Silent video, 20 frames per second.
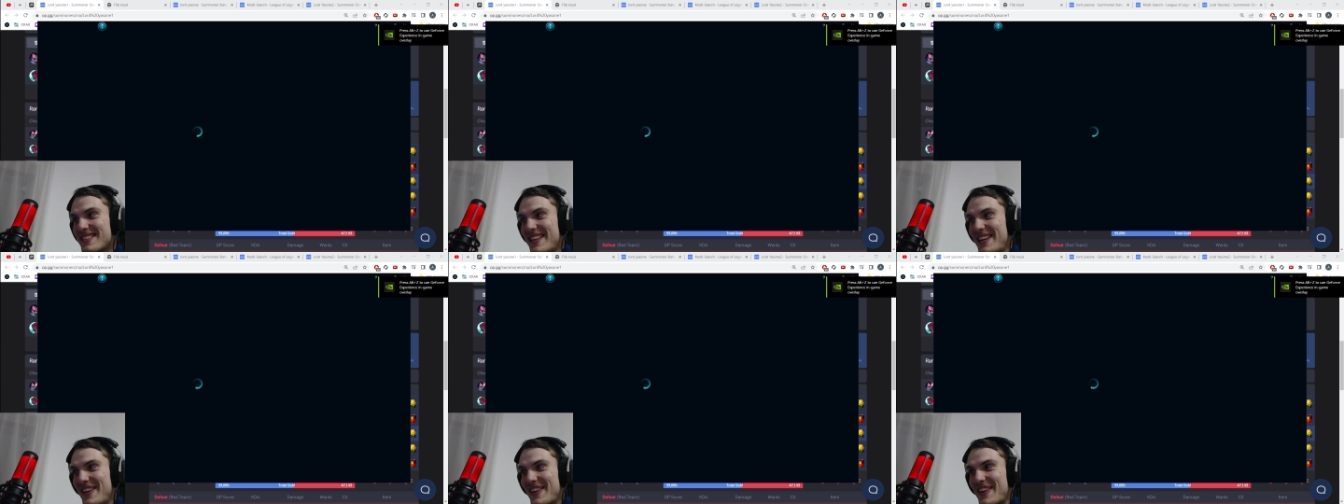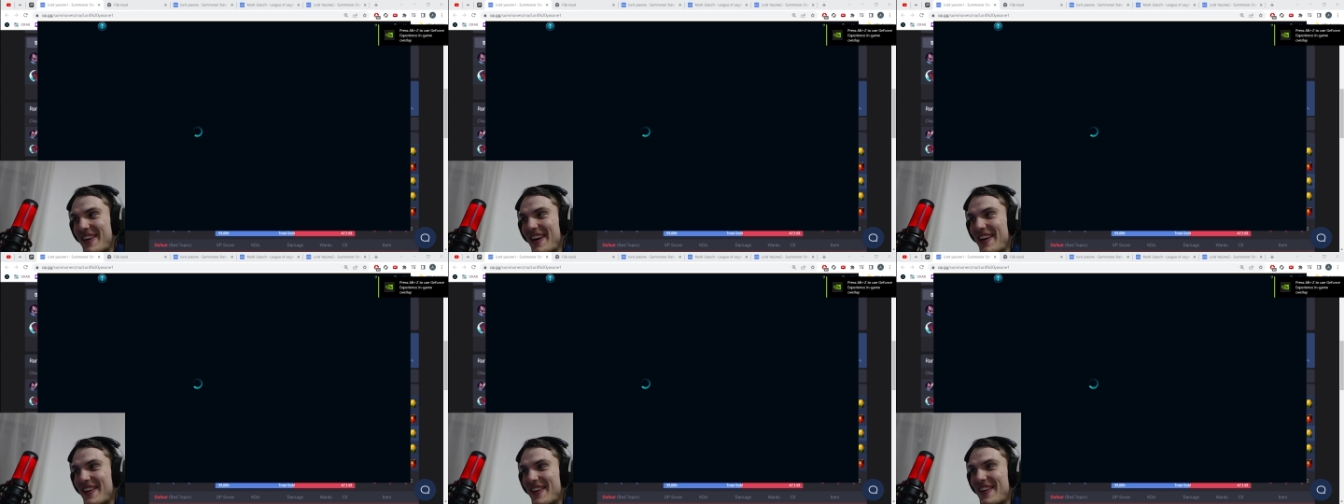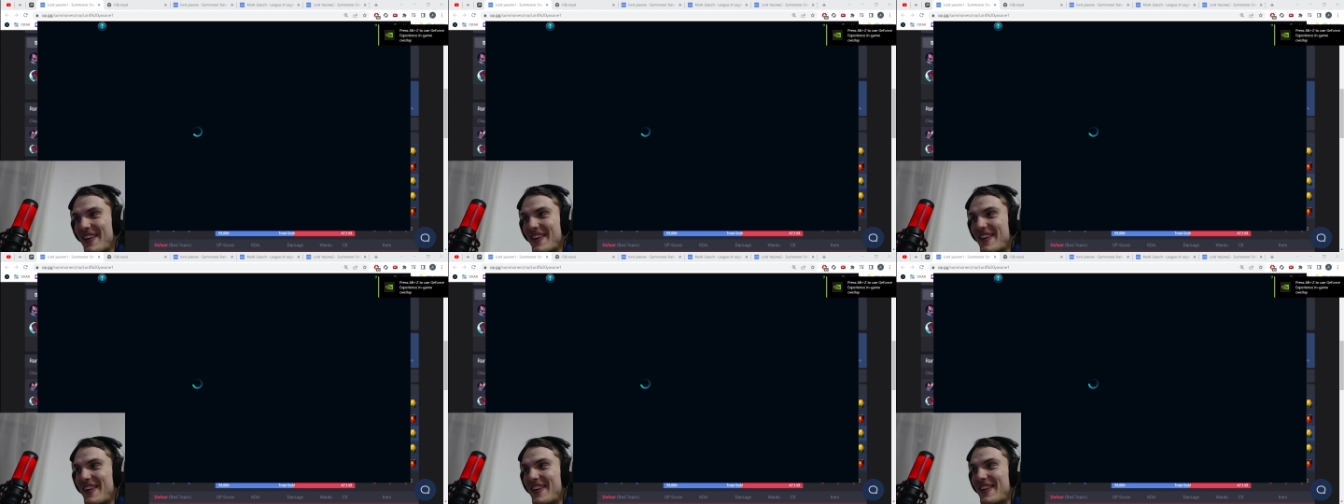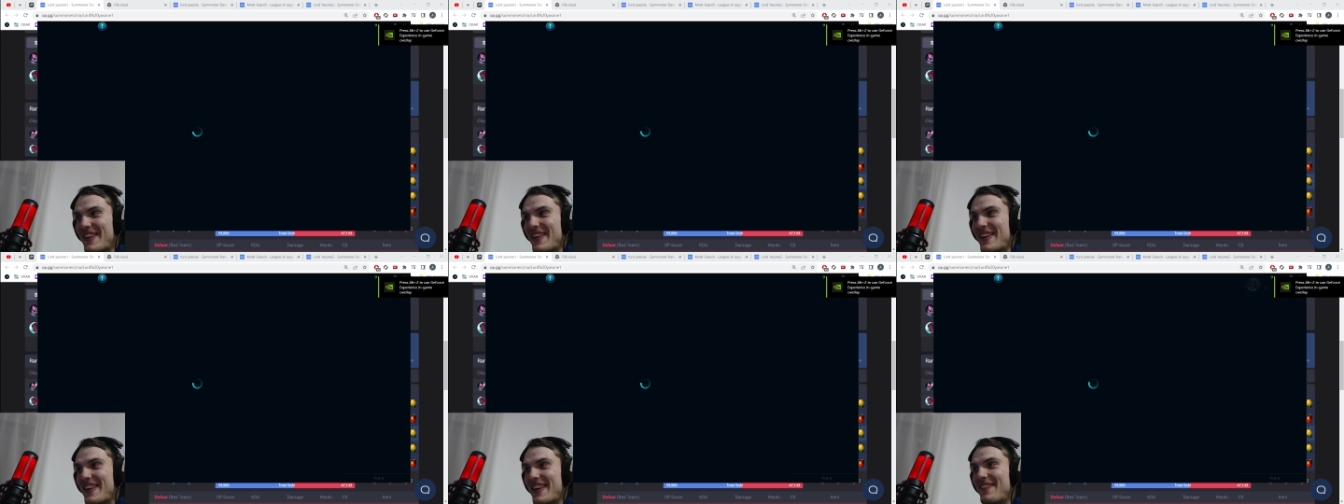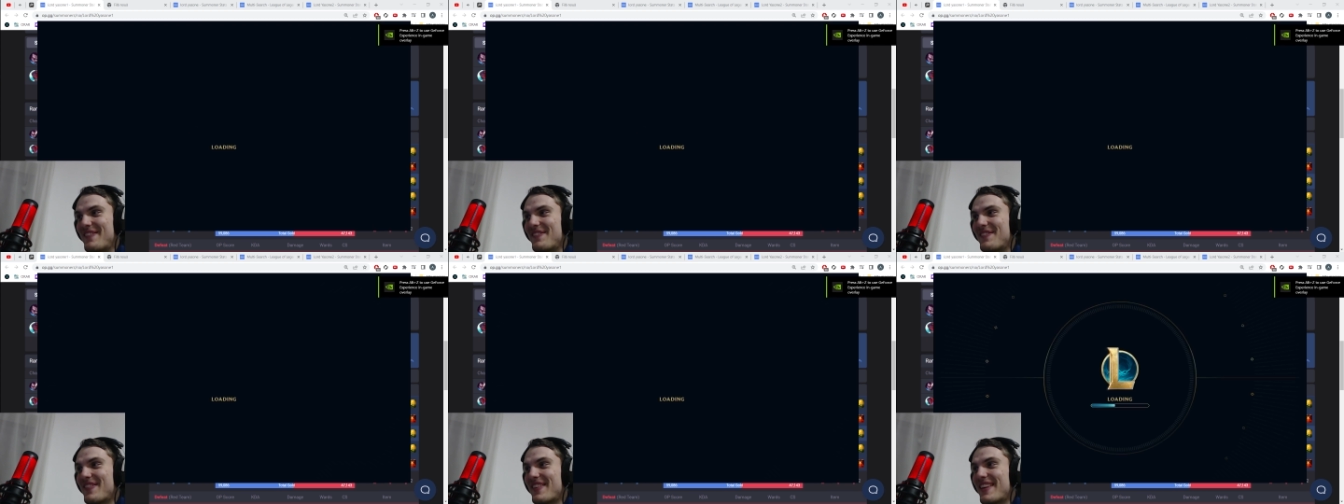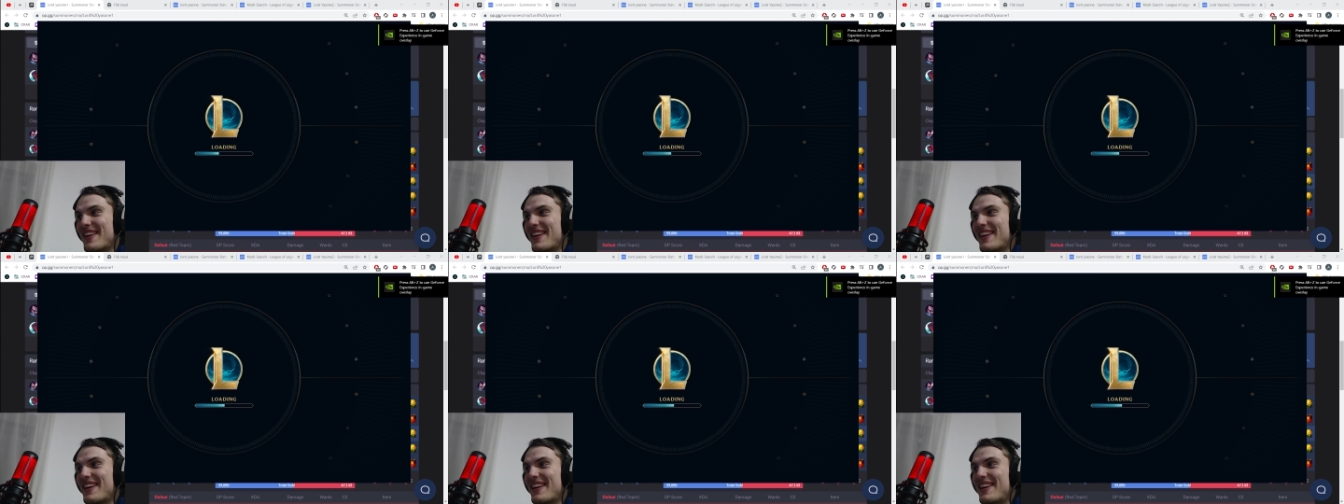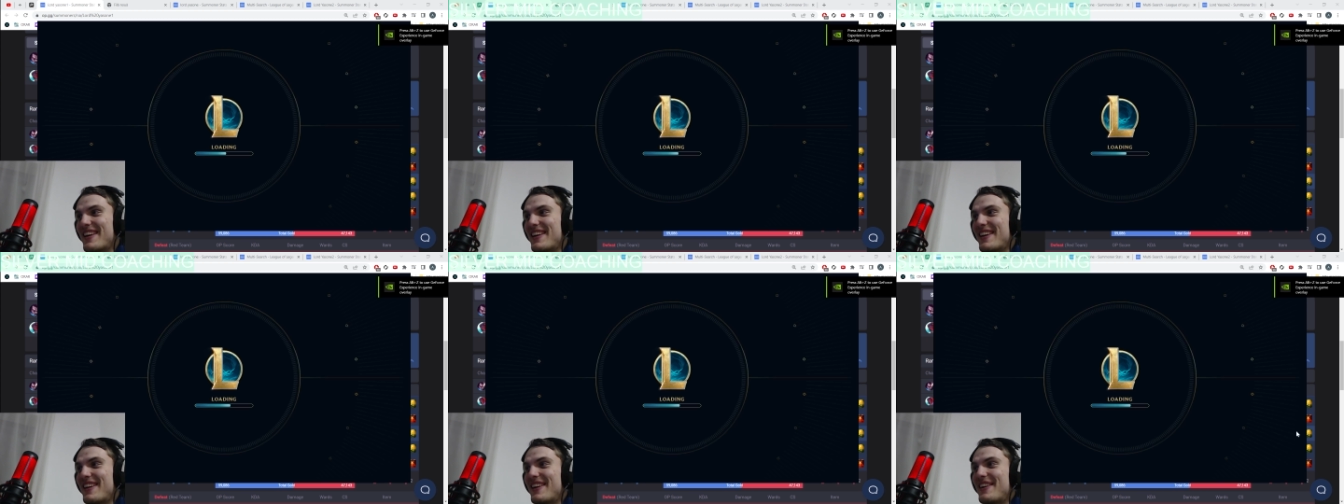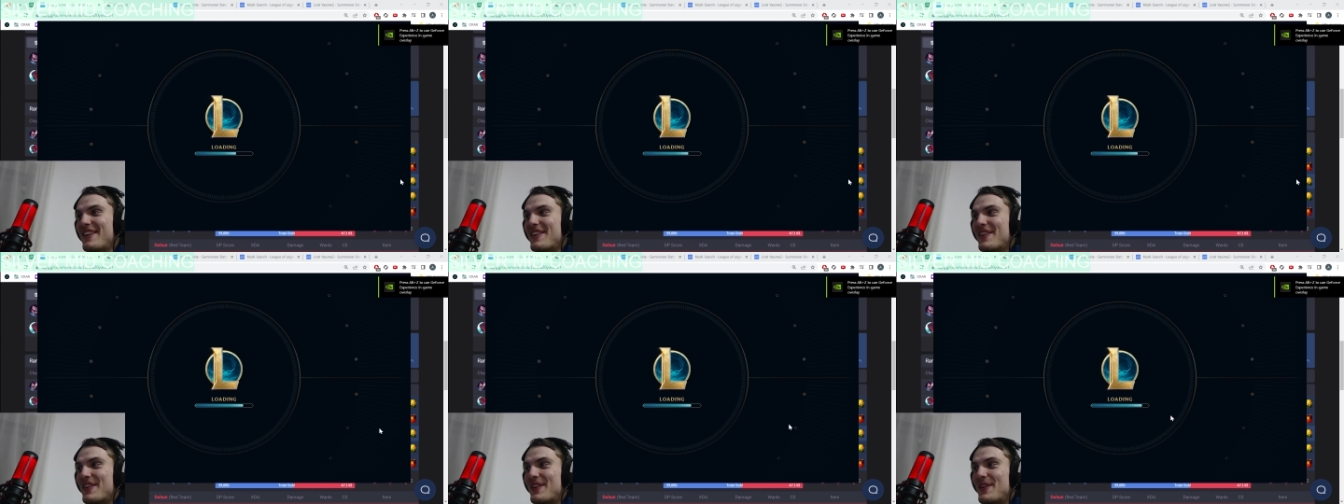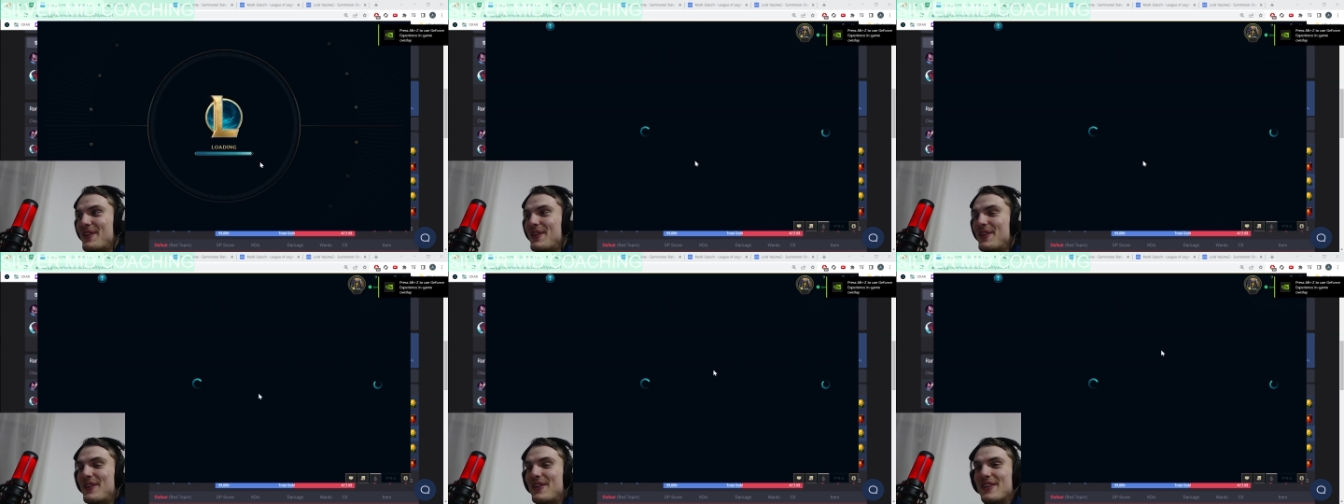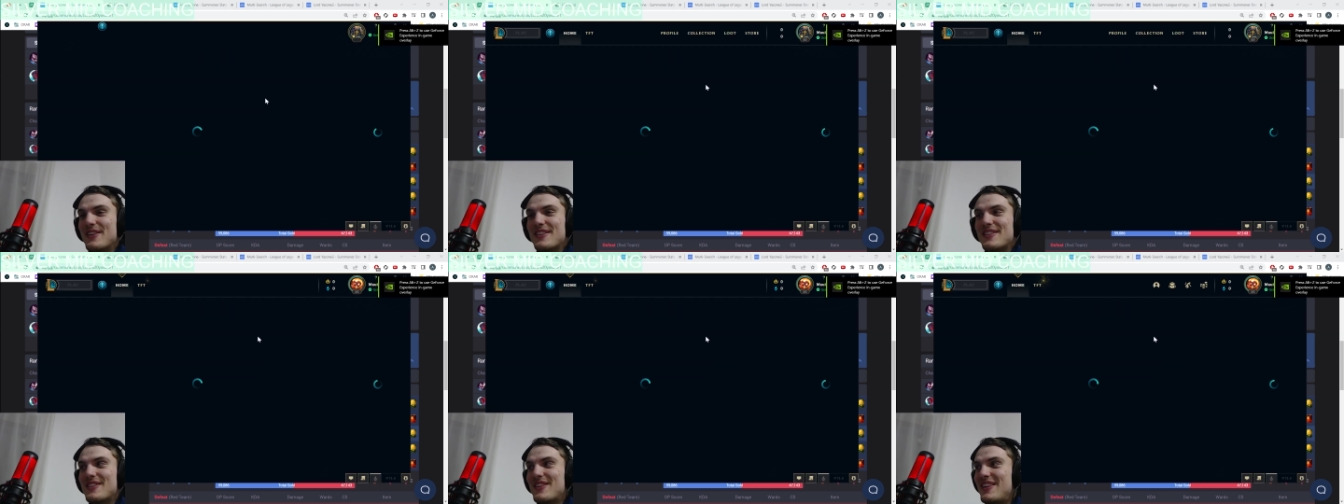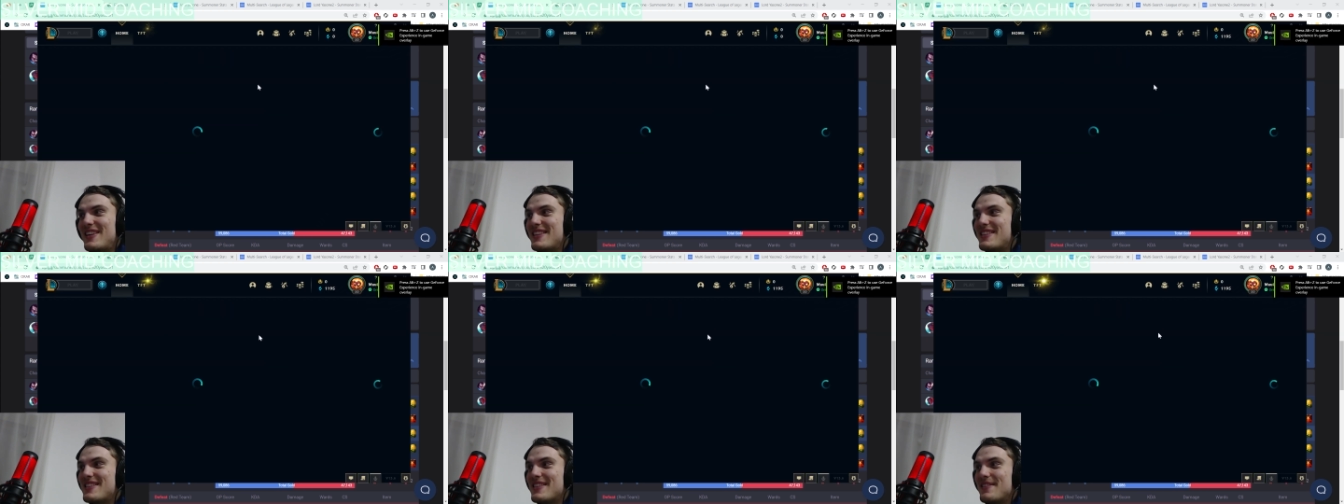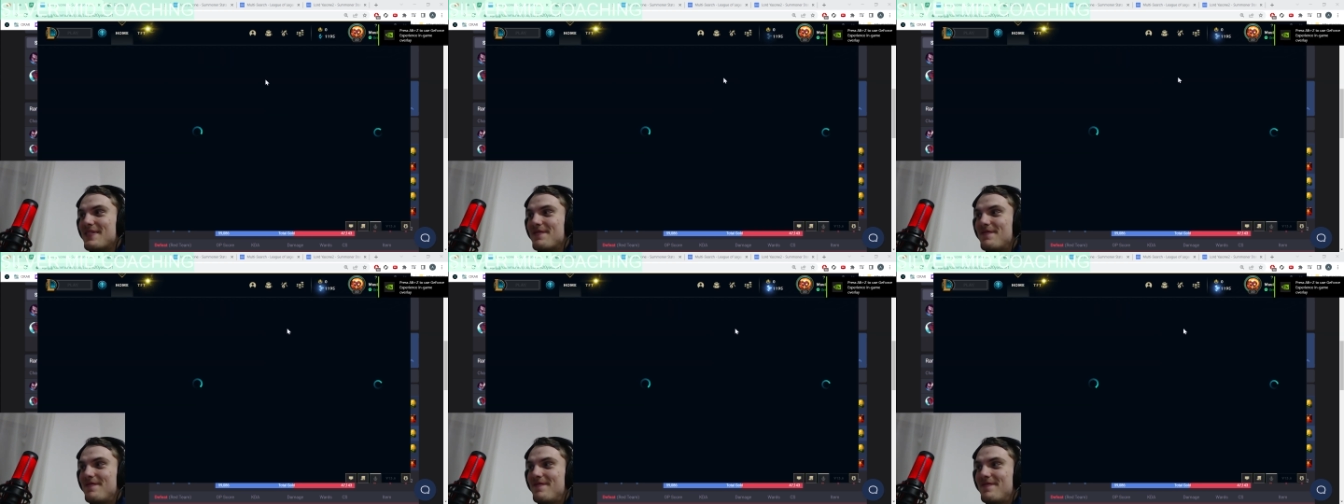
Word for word: Okay, okay, okay, okay, okay. Good, so let's see.